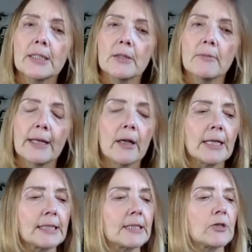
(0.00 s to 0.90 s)
to the red
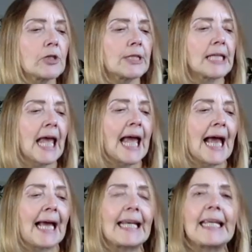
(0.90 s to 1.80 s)
light district,
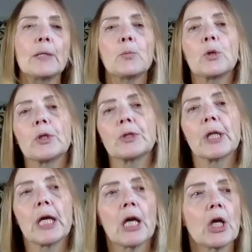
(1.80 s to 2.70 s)
and he would
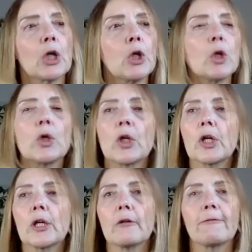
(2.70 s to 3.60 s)

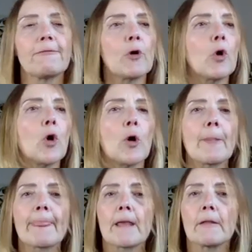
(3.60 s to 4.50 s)
look for
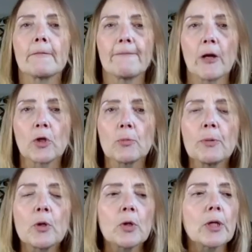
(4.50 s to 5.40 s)
the
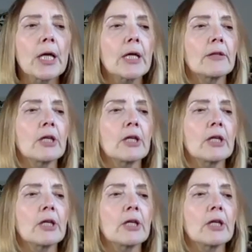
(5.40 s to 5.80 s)
vulnerable, the